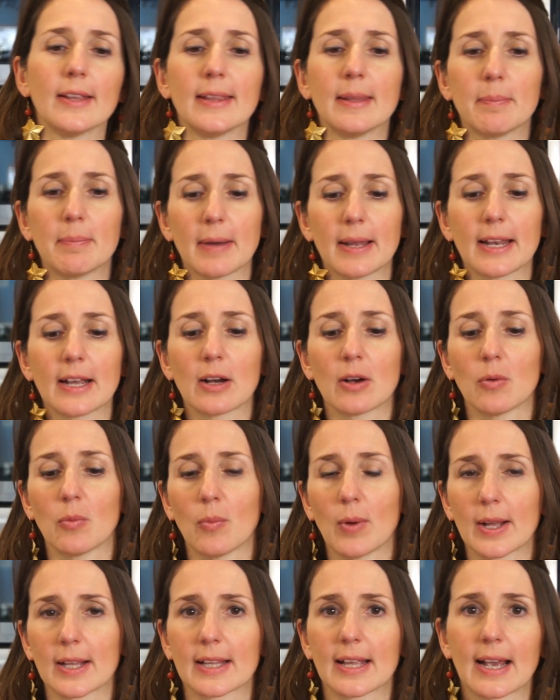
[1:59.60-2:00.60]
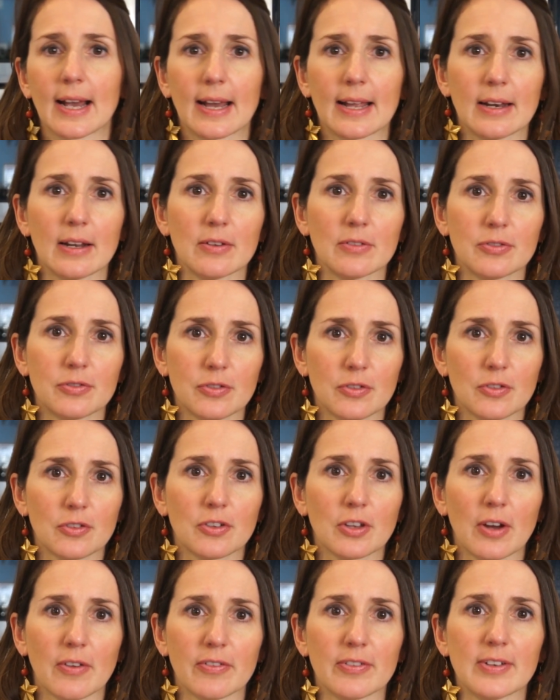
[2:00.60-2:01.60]
depending on what kind of
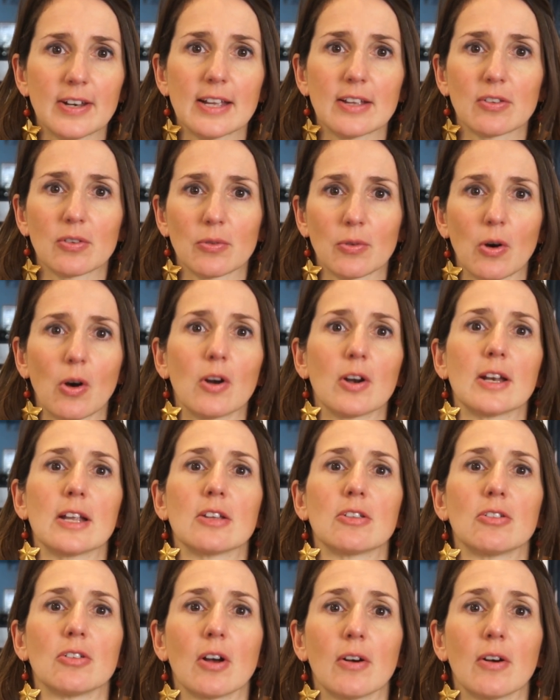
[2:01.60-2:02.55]
softness or hardness